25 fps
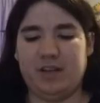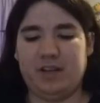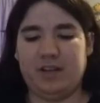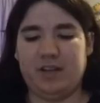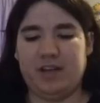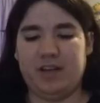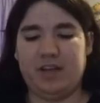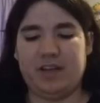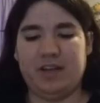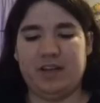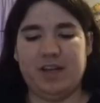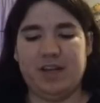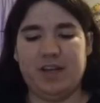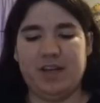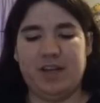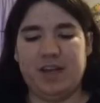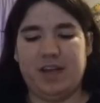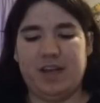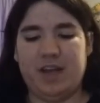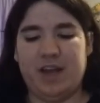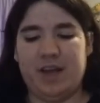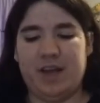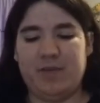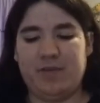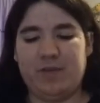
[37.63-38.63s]
like,
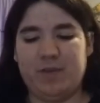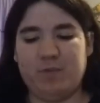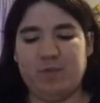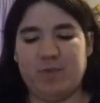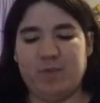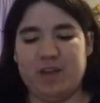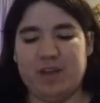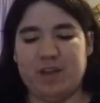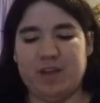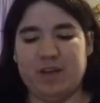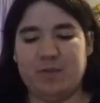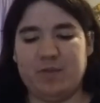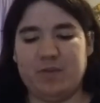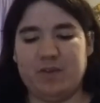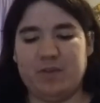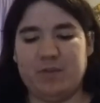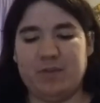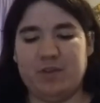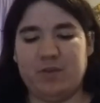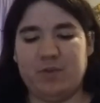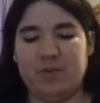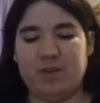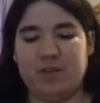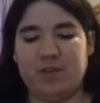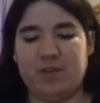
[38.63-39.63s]
every week I'm going to be
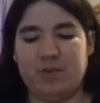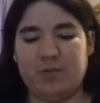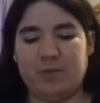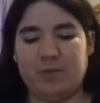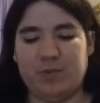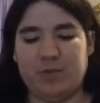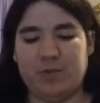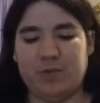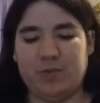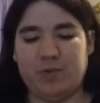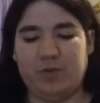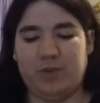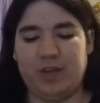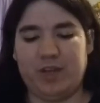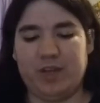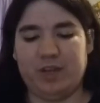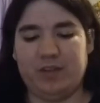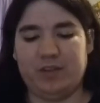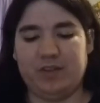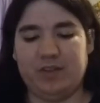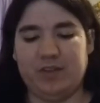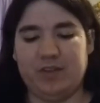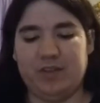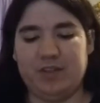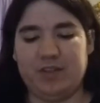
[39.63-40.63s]
going through, like,
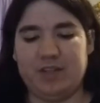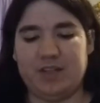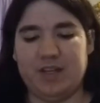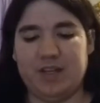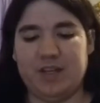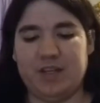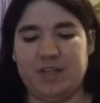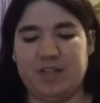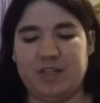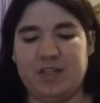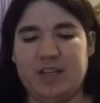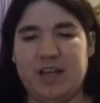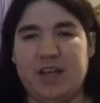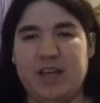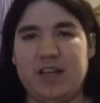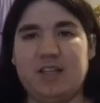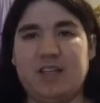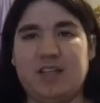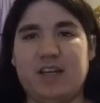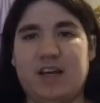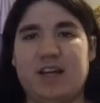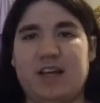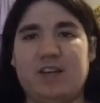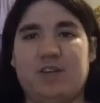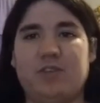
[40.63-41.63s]
at least 10
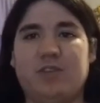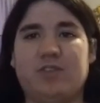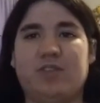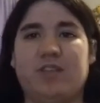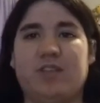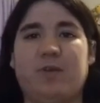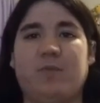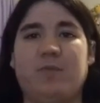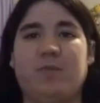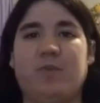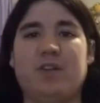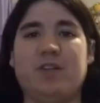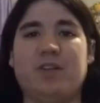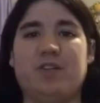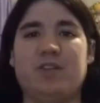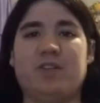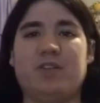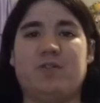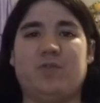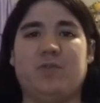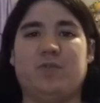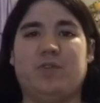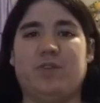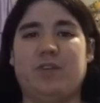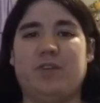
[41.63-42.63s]
titles at
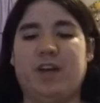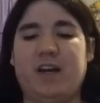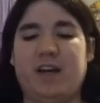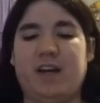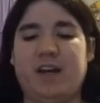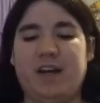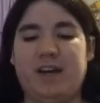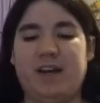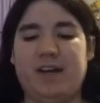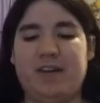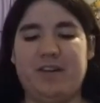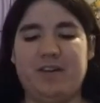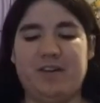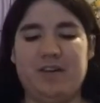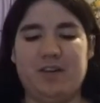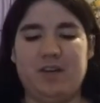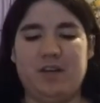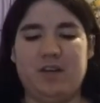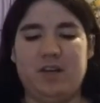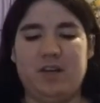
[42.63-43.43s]
once or 9.